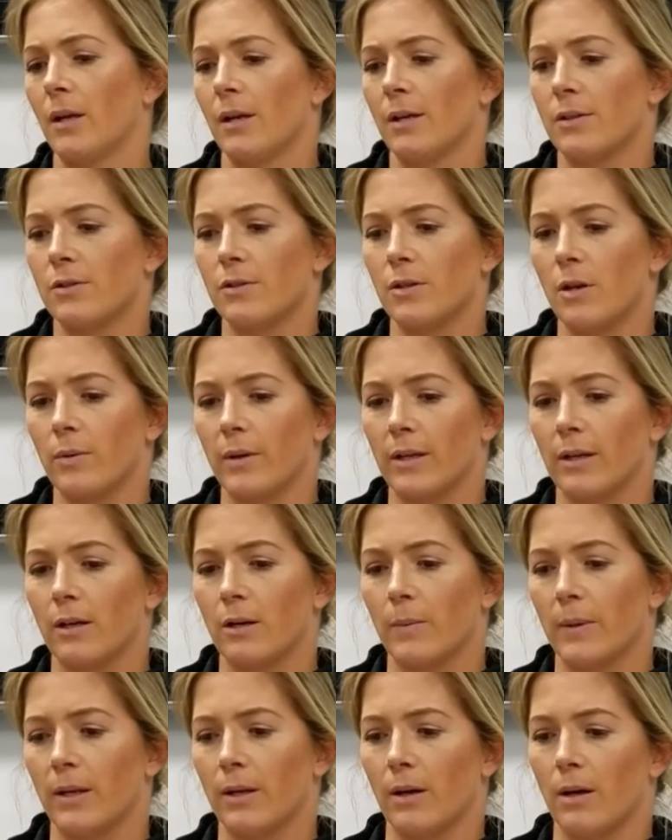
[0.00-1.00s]
So here
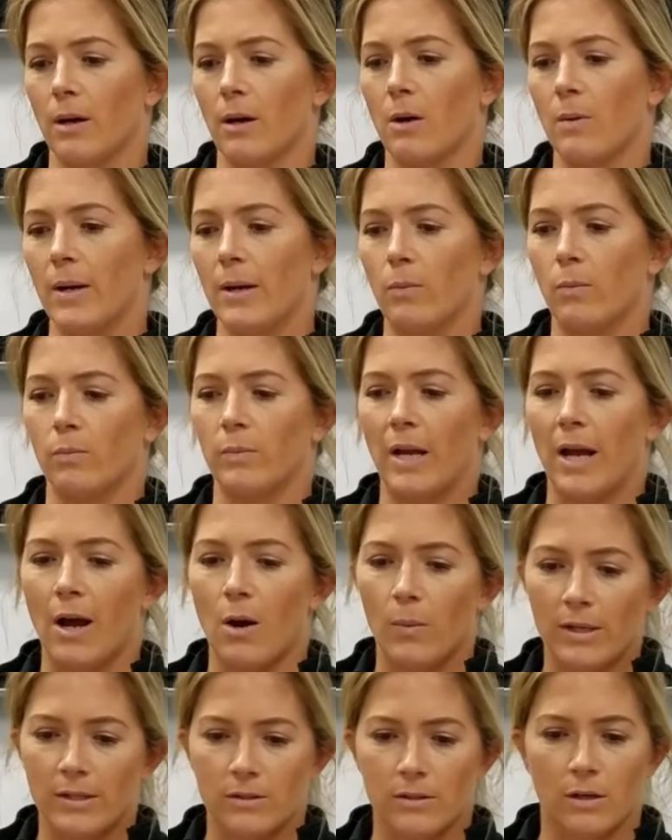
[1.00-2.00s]
we go, and now
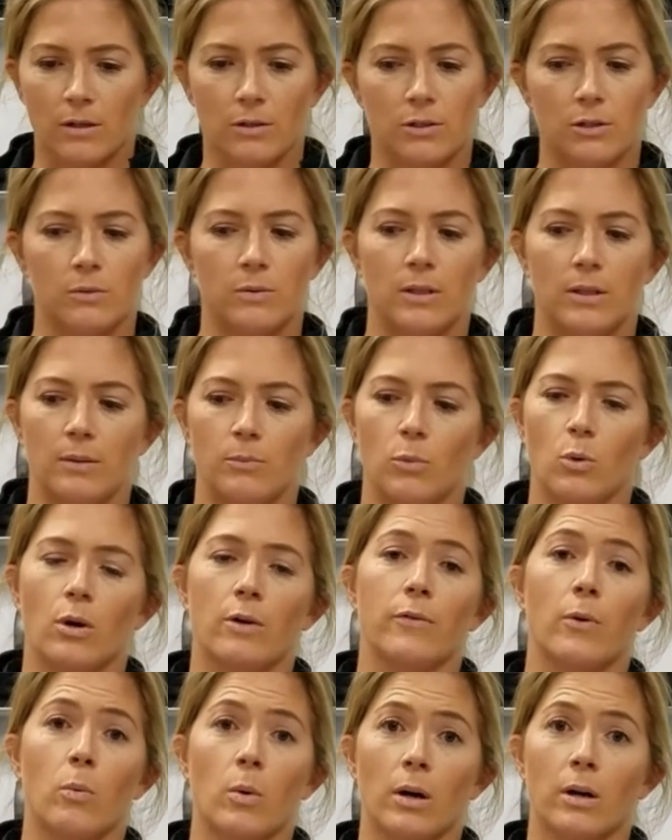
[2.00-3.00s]
we start doing more
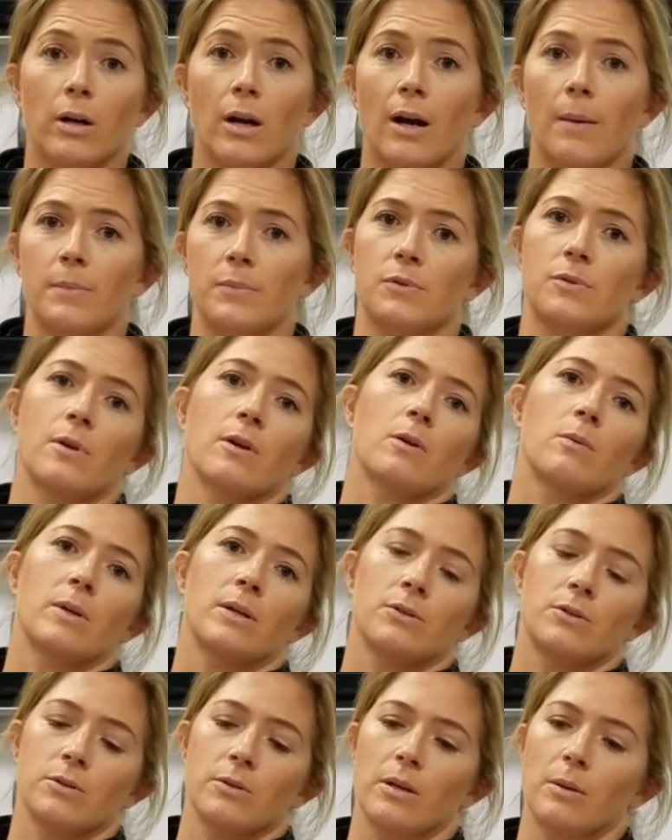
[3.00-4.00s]
of a workup. So
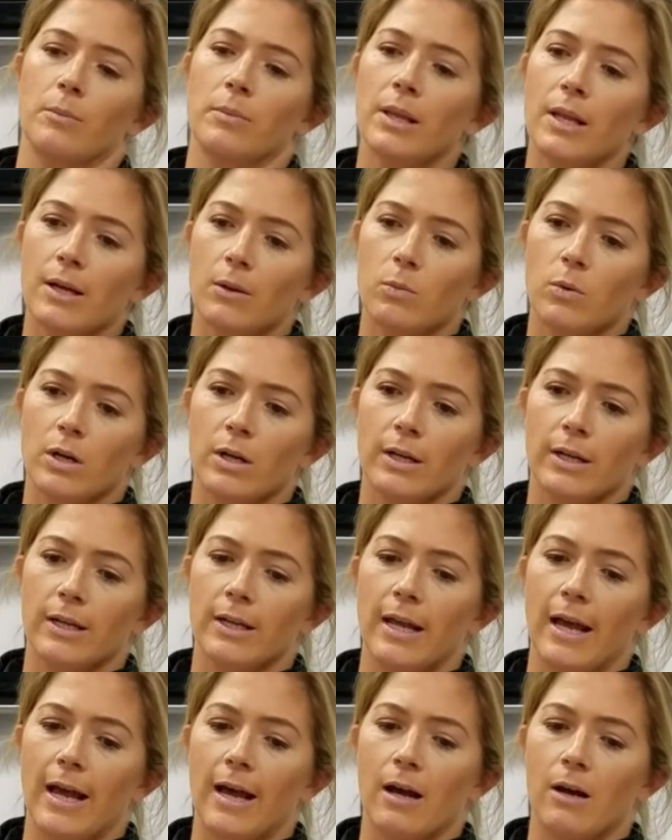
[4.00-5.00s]
we are doing blood work
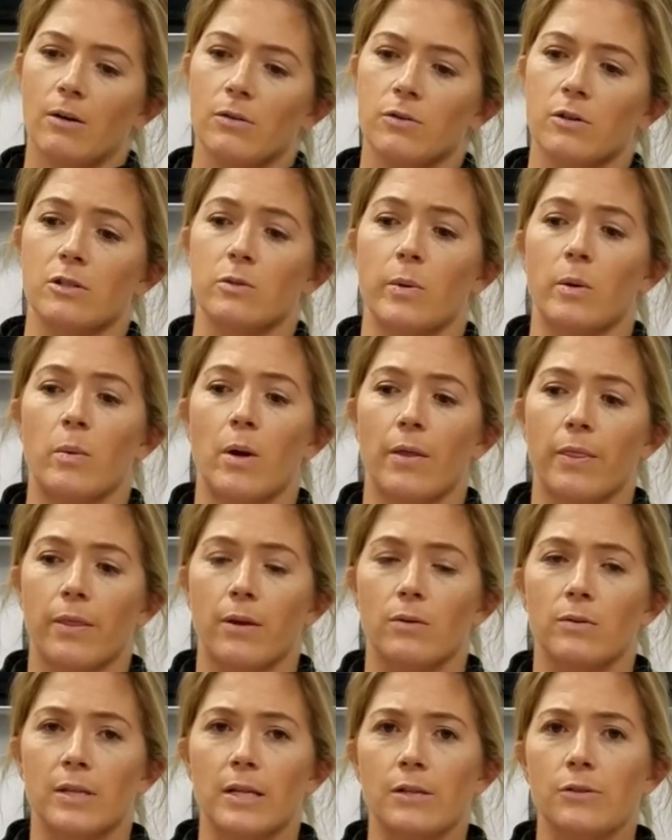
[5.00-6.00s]
in-house because we want
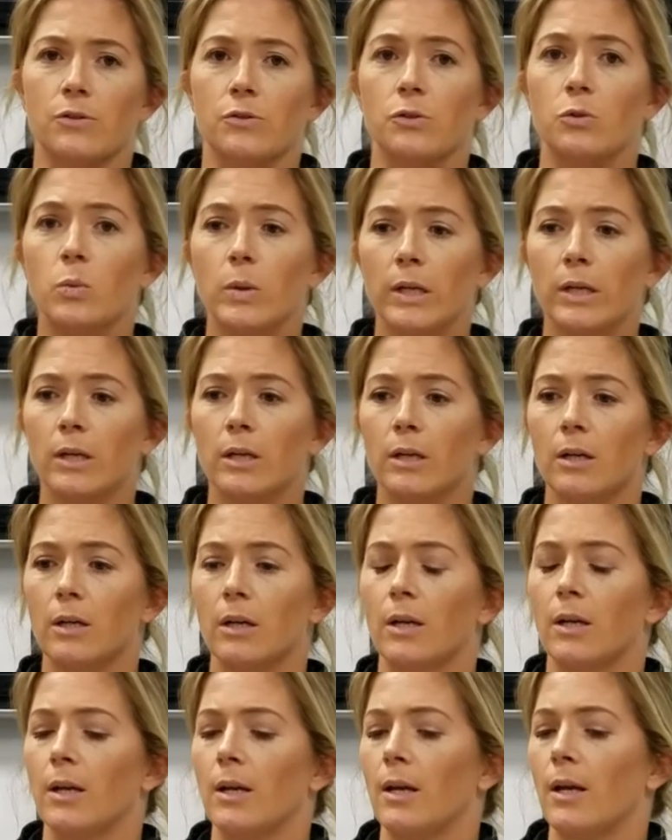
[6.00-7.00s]
those answers quicker.
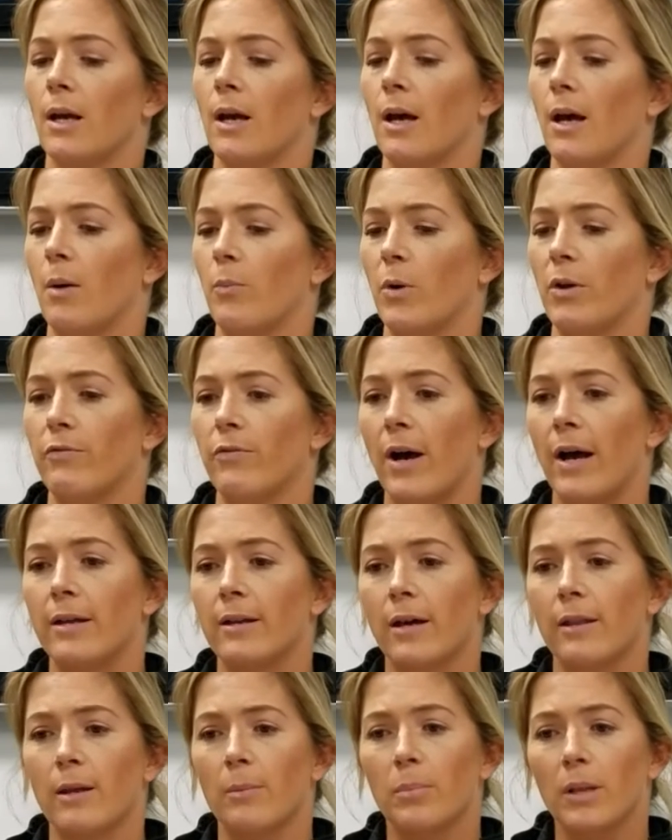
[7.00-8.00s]
We find
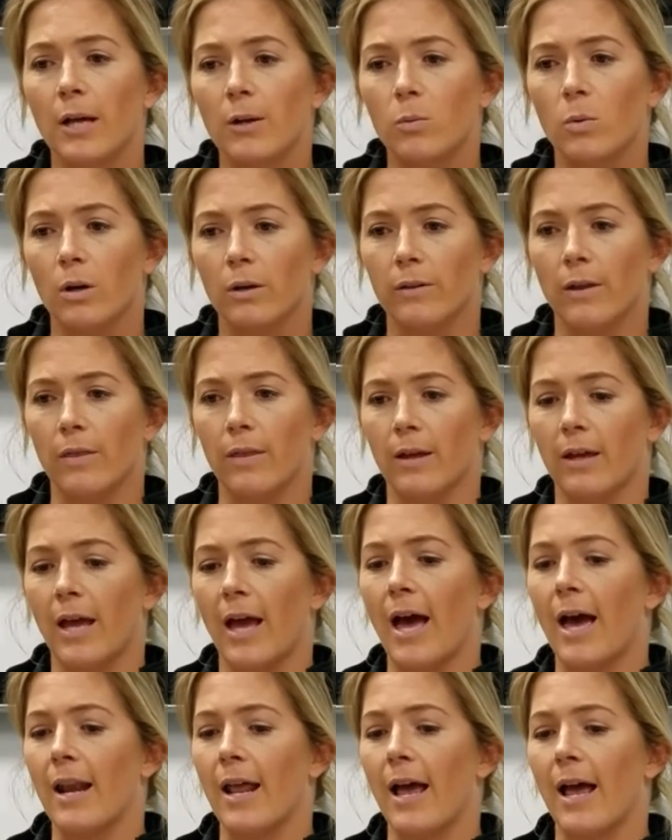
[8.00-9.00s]
on the blood work that the
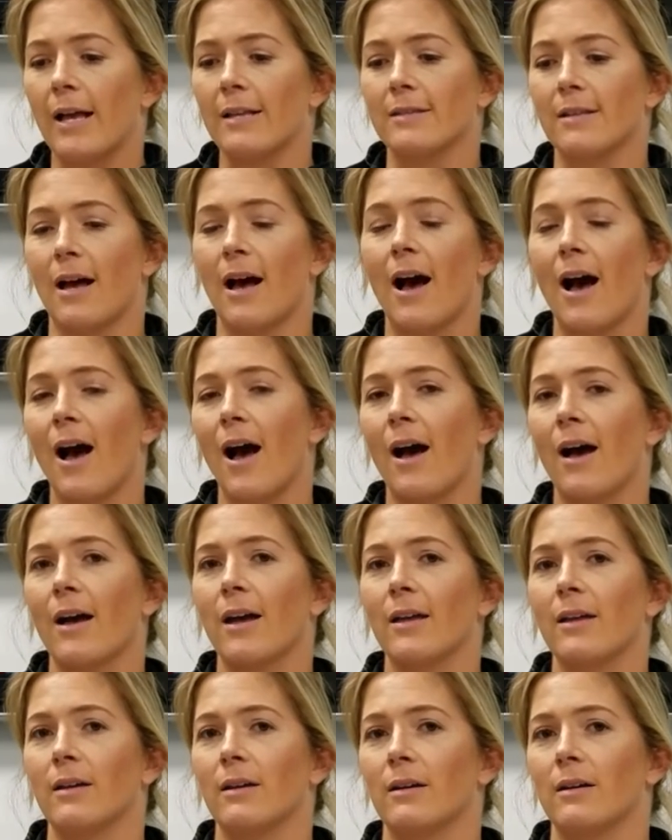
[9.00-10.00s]
cat has a
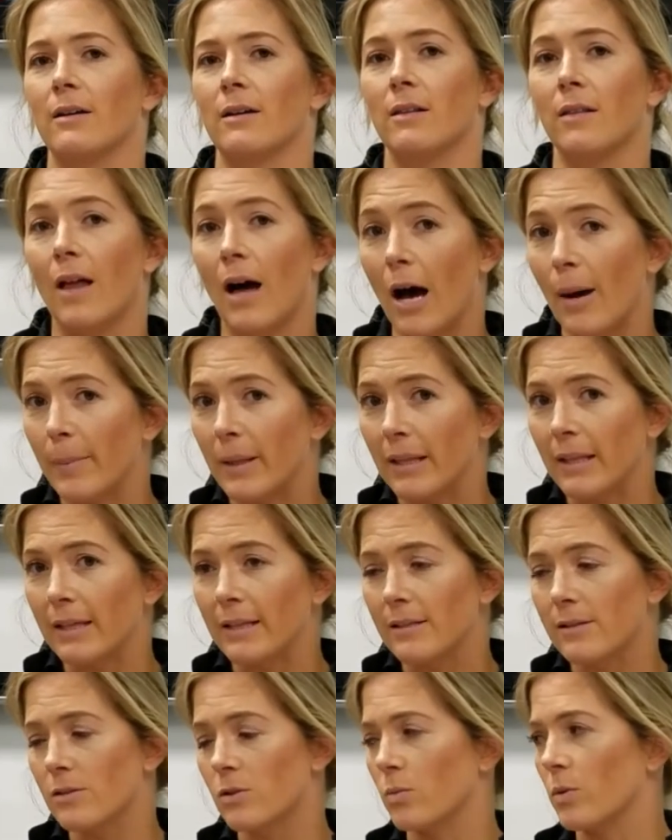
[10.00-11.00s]
high
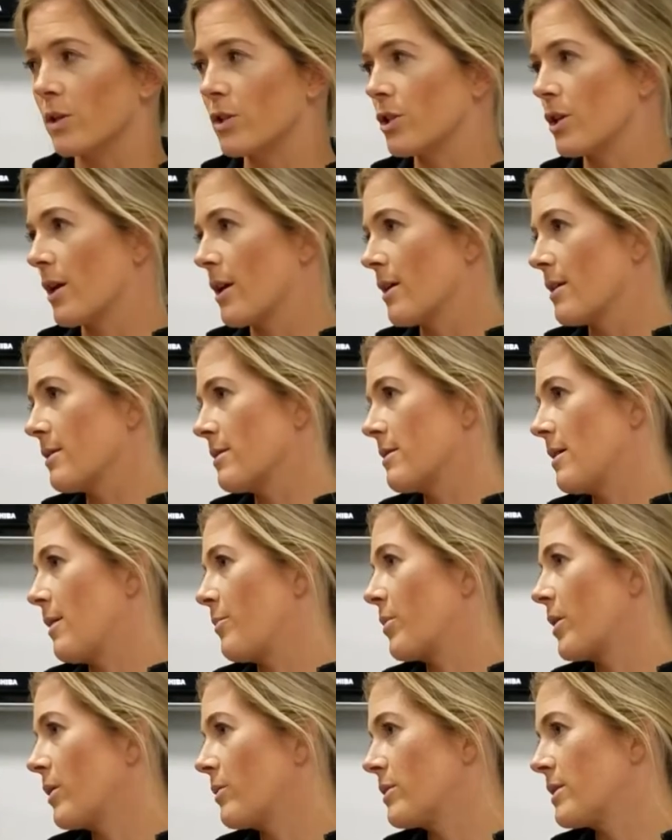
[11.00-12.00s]
globulins, which is a
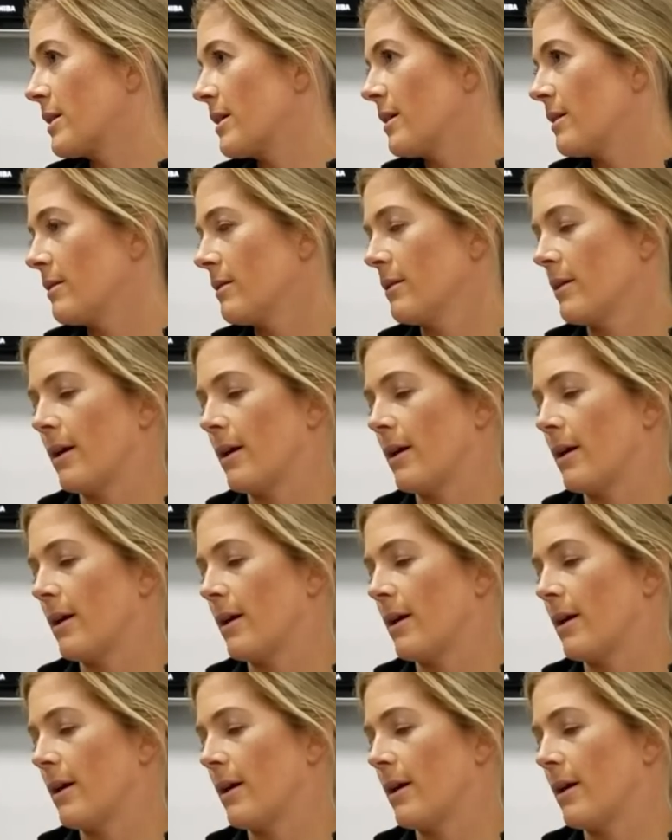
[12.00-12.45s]
protein,